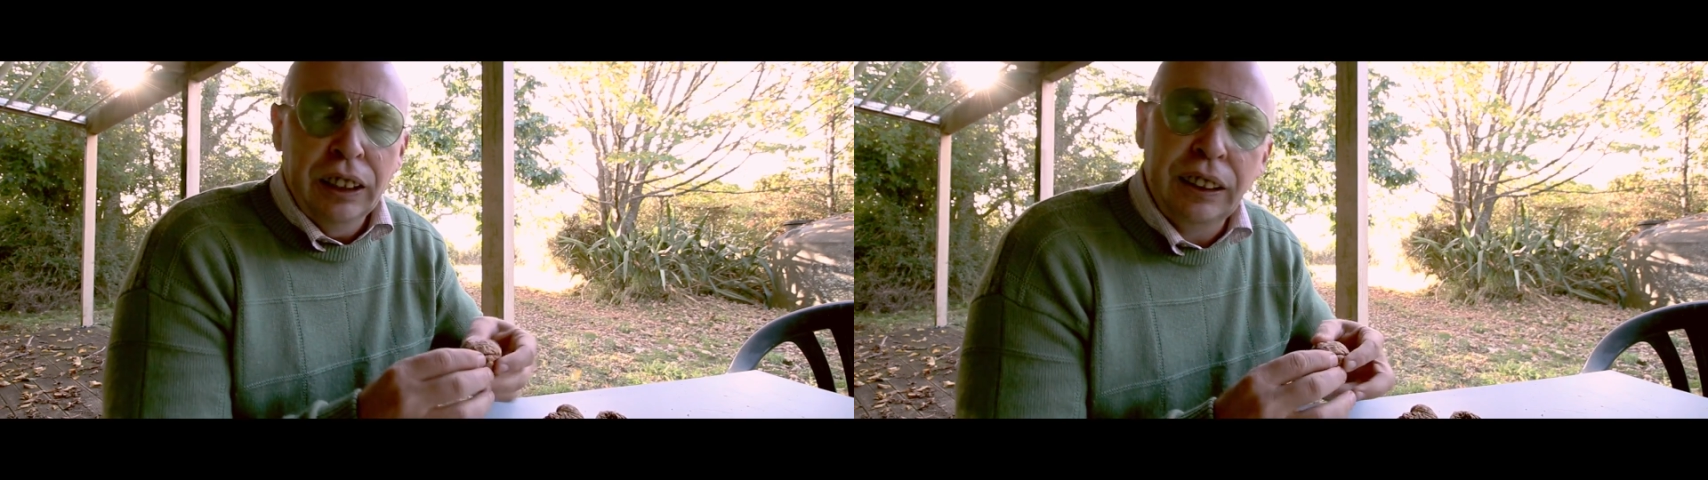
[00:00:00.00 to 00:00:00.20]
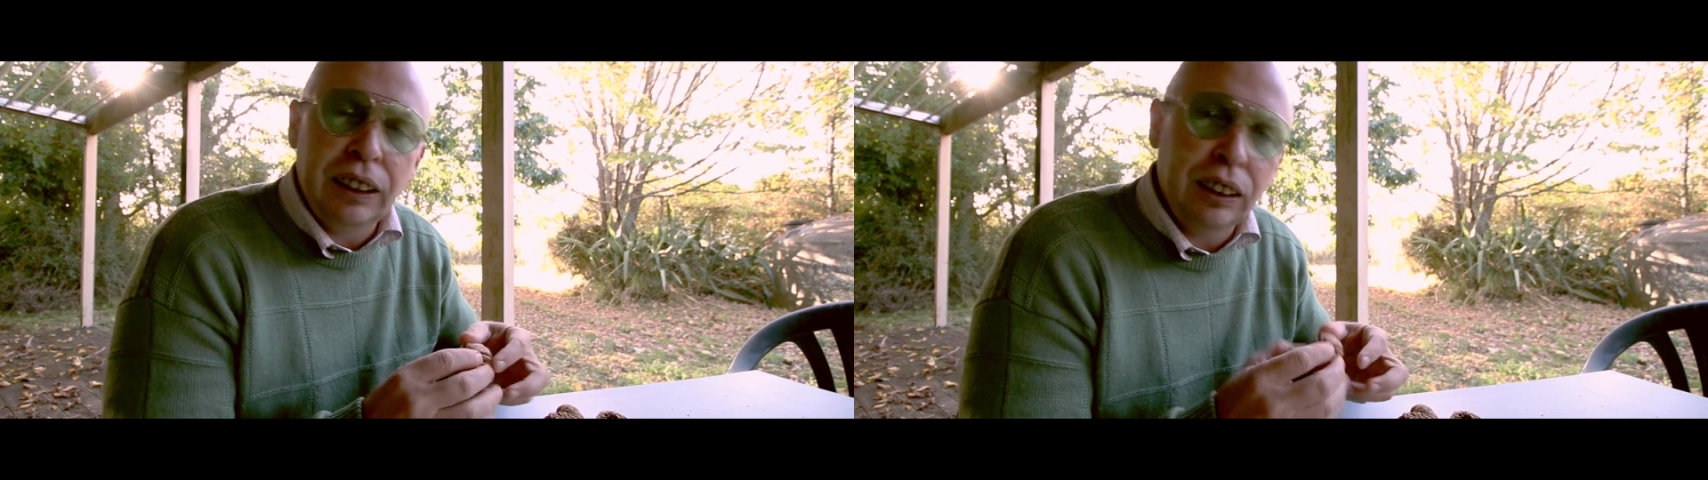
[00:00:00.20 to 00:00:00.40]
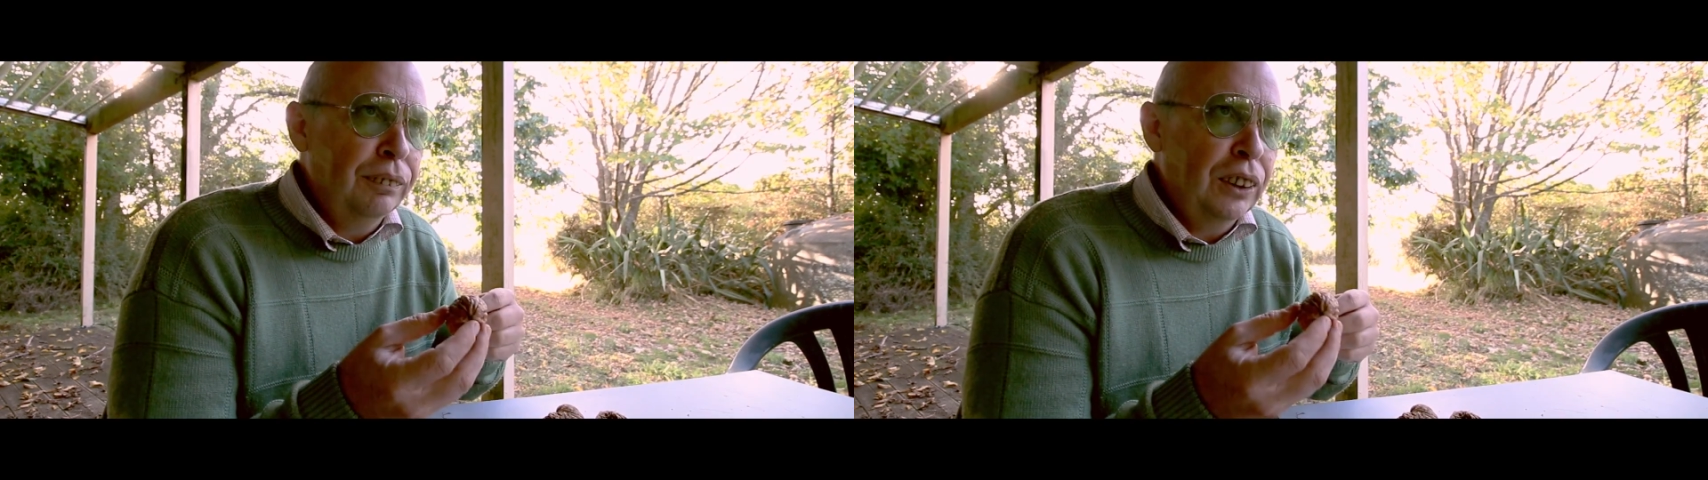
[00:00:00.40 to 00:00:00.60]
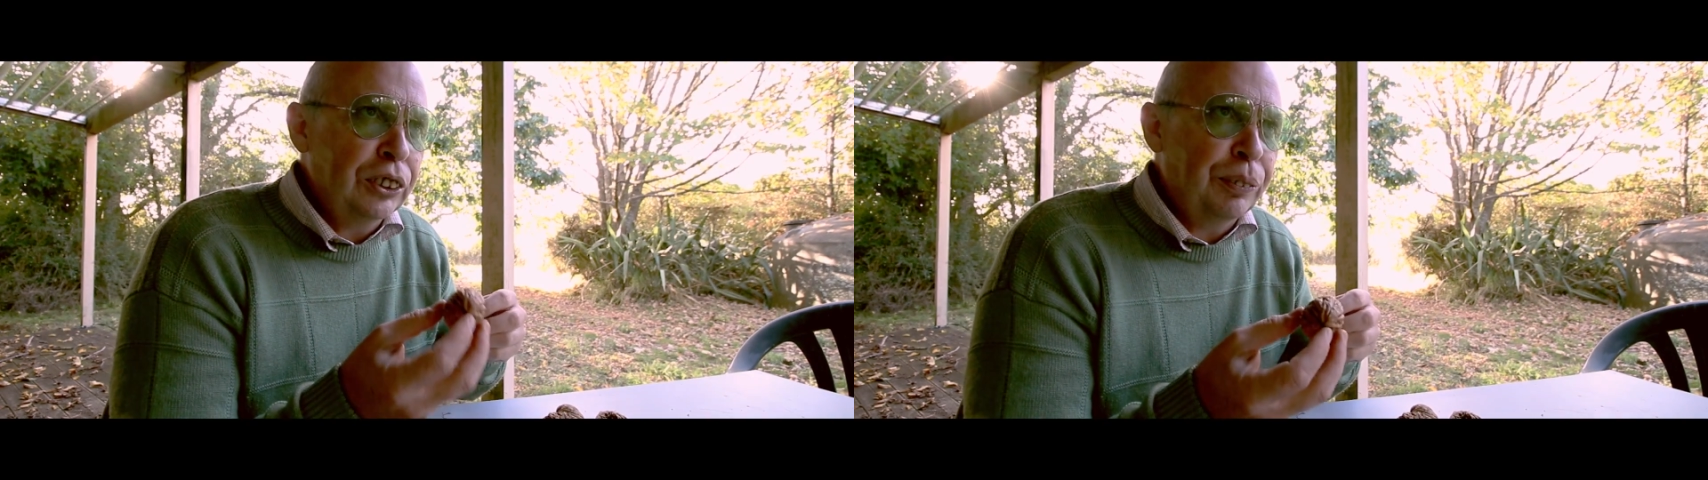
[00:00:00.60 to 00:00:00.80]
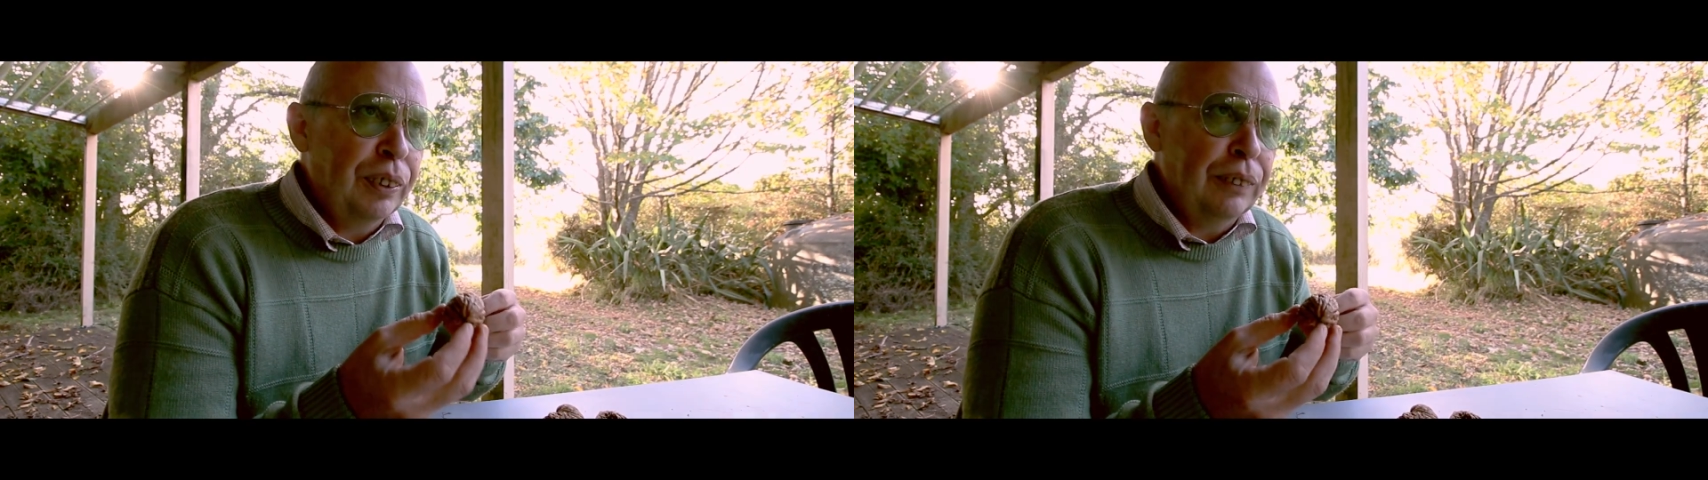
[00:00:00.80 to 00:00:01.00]
Now,
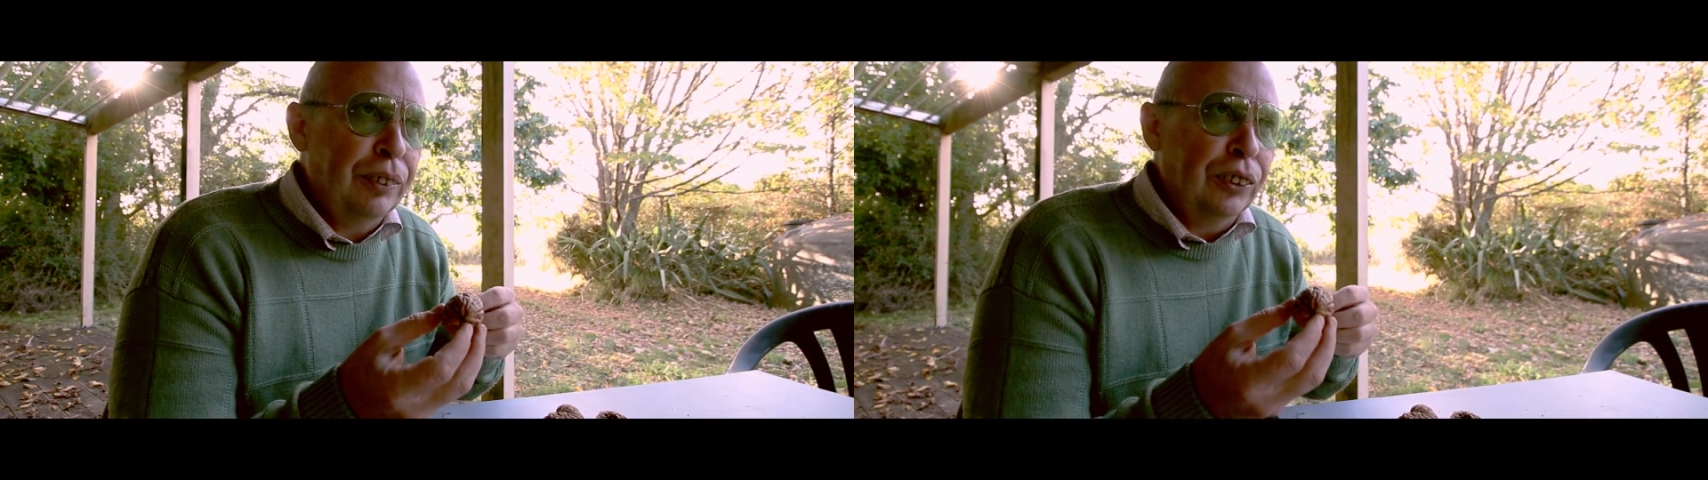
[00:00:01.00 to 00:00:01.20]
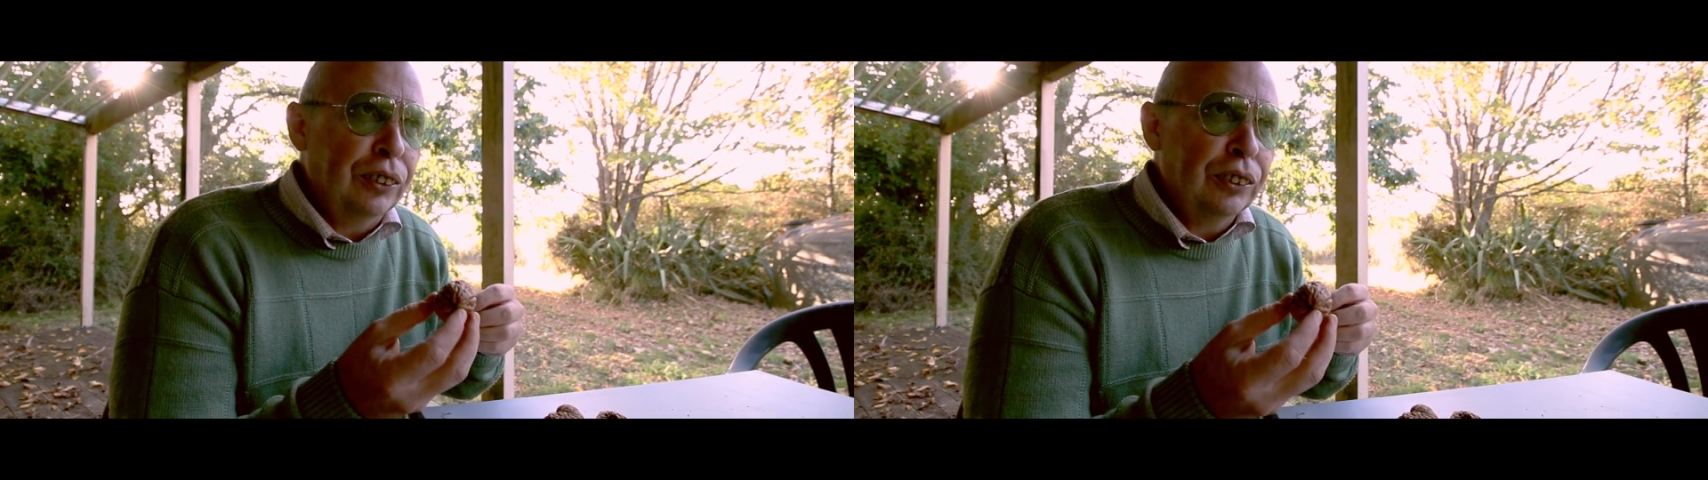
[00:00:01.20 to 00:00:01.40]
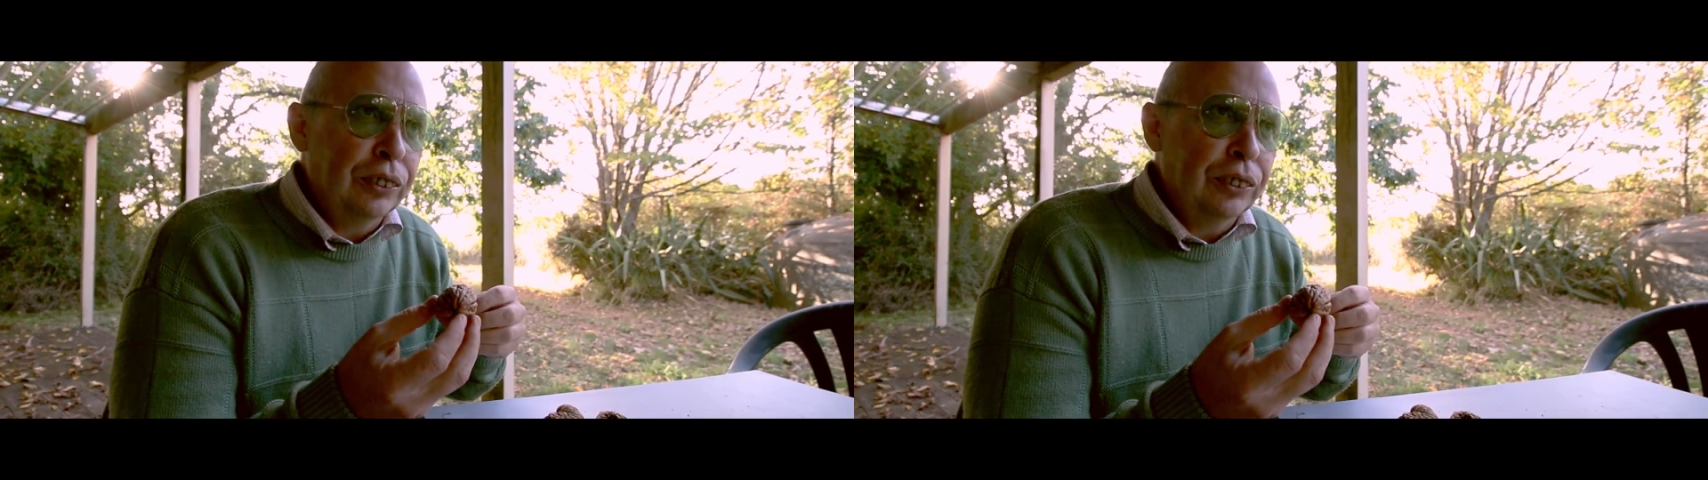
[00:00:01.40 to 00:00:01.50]
most people